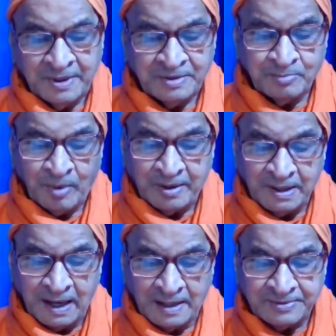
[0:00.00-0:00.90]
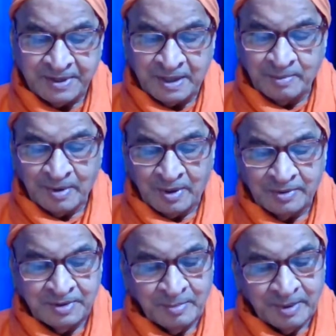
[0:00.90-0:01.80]
But his body lasted
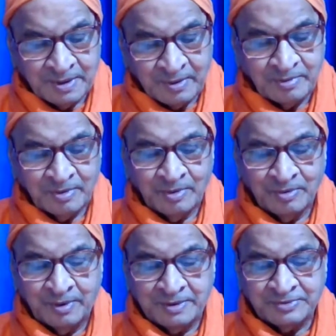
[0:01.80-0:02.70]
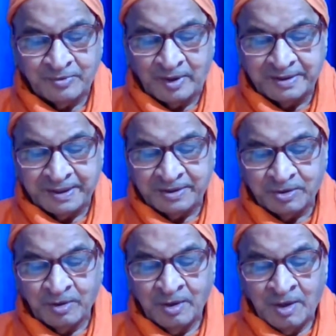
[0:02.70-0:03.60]
because the Mother of the Universe
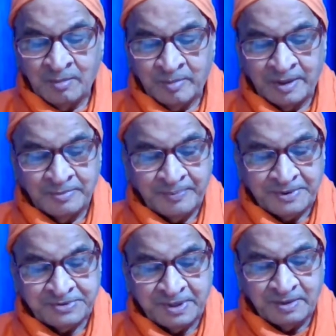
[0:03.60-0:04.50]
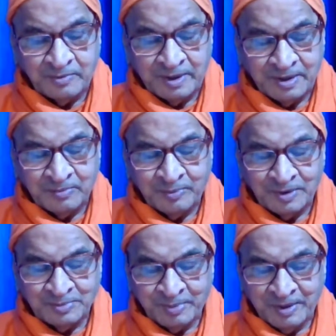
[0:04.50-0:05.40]
wanted to manifest her
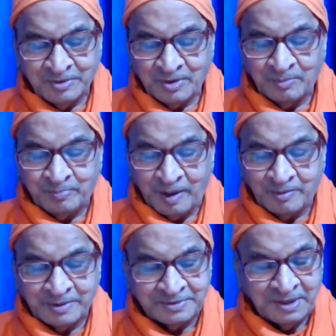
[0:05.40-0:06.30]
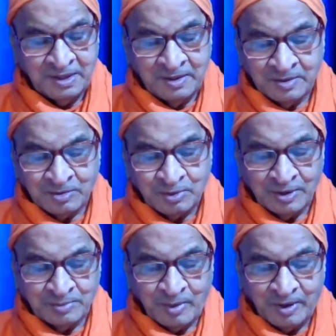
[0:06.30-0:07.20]
wonderful spiritual powers
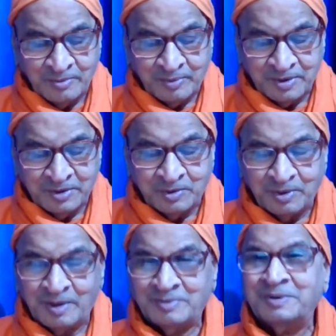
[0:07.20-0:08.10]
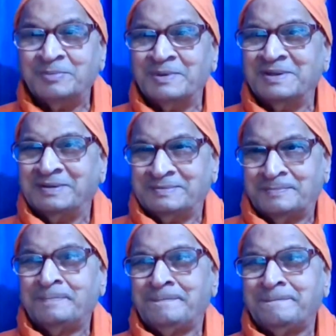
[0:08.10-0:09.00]
through his body for the good of the many.